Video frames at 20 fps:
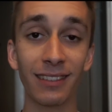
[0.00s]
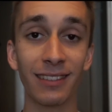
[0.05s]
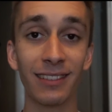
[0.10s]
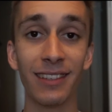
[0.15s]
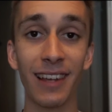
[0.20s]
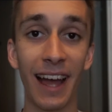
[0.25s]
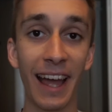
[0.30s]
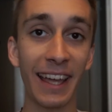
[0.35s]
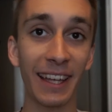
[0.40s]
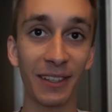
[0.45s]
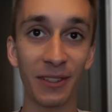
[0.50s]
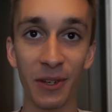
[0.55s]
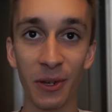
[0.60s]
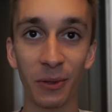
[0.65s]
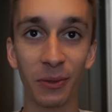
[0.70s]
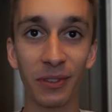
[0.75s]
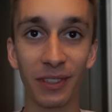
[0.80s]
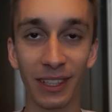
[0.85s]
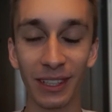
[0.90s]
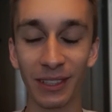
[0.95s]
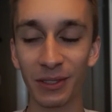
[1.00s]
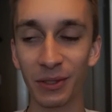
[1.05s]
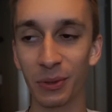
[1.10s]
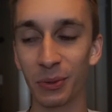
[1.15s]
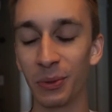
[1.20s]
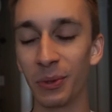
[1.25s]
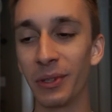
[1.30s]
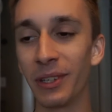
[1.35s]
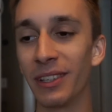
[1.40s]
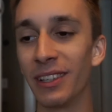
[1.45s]
diagnosing
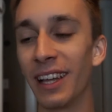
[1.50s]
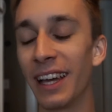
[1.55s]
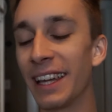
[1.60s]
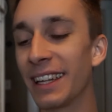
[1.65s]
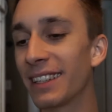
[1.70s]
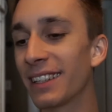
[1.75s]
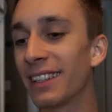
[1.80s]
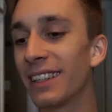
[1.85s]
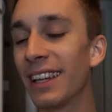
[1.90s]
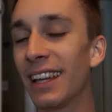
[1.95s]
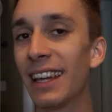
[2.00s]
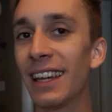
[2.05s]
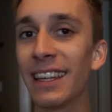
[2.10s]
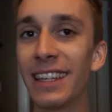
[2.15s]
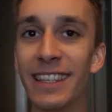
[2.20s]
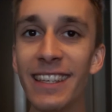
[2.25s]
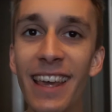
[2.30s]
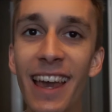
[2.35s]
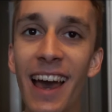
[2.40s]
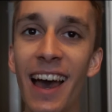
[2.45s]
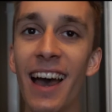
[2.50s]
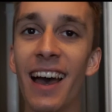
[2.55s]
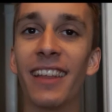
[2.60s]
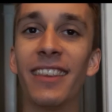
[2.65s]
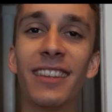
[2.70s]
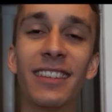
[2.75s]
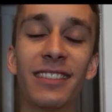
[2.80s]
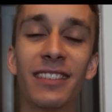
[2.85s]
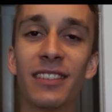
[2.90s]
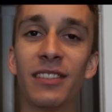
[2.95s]
tool to yeah,
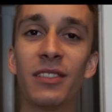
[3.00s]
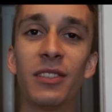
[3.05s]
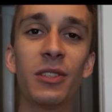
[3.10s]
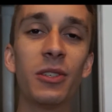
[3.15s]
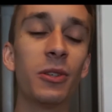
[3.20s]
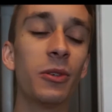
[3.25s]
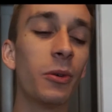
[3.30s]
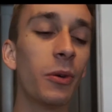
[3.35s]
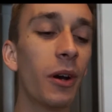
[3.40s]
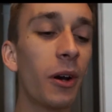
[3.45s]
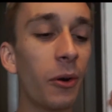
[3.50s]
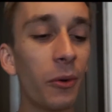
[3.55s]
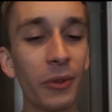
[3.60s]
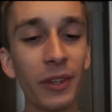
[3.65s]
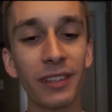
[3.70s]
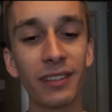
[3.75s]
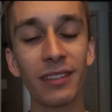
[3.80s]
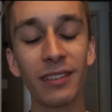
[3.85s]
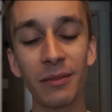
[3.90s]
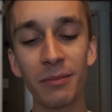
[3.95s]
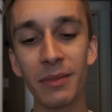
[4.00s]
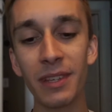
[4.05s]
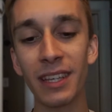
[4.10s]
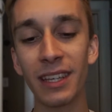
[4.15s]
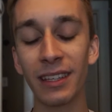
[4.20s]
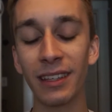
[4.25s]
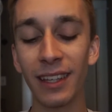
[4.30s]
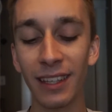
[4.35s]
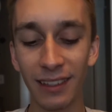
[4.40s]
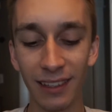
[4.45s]
this is you, oh, this is
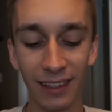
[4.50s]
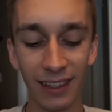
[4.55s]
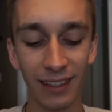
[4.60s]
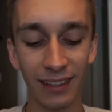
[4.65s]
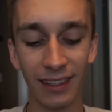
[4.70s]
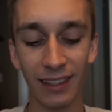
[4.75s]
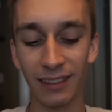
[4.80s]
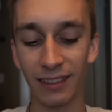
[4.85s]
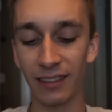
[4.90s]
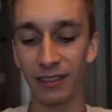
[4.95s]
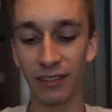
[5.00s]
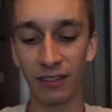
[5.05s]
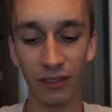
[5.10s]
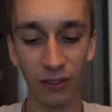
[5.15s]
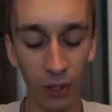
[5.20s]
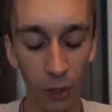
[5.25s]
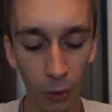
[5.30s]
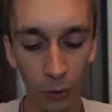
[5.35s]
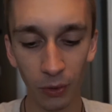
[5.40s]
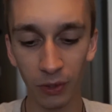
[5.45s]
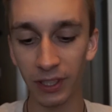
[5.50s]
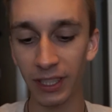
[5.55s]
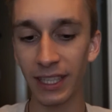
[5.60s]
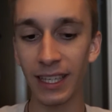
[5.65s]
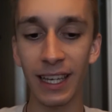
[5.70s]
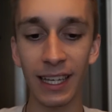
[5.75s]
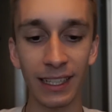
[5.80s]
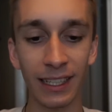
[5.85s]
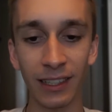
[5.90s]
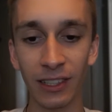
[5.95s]
me, and this is
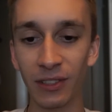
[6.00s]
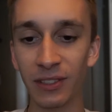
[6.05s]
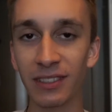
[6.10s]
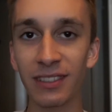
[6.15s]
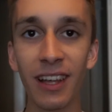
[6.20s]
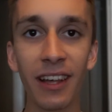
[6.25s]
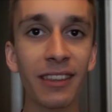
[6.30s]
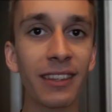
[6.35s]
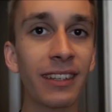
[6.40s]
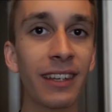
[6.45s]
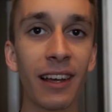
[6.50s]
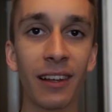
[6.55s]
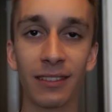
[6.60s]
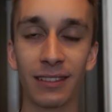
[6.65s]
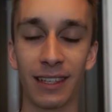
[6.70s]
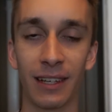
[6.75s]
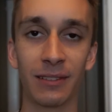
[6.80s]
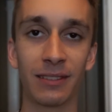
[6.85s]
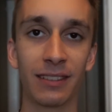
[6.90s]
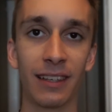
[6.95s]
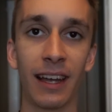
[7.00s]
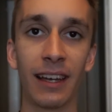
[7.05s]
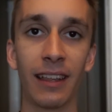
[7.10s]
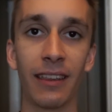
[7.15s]
totally it, and there's nothing else outside